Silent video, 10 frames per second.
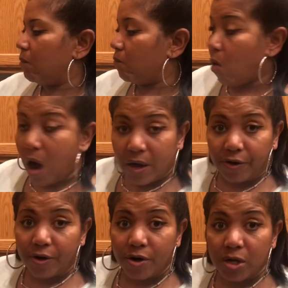
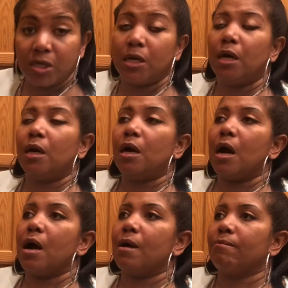water
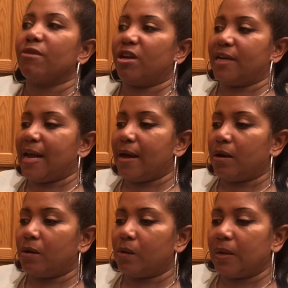that
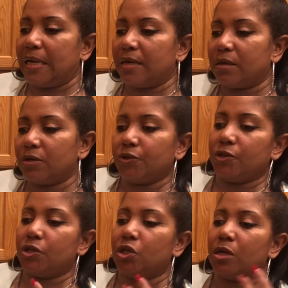now
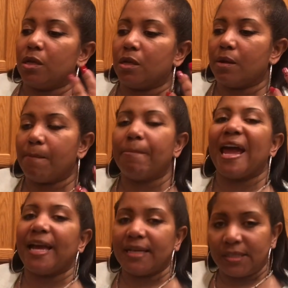is the
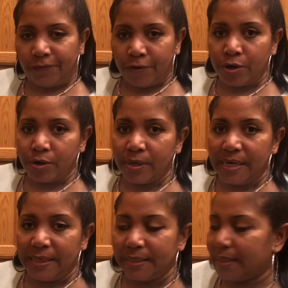base for your
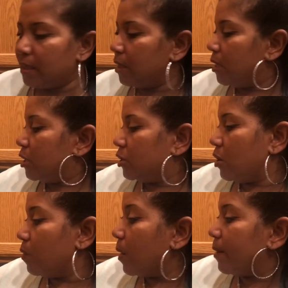greens.
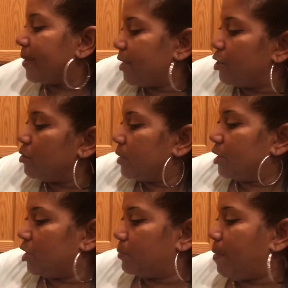So what we do is
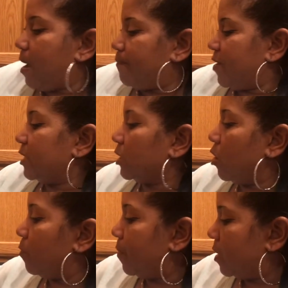just pop this
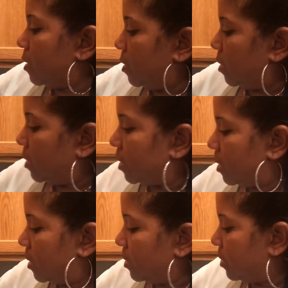open,
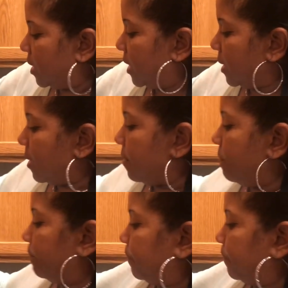the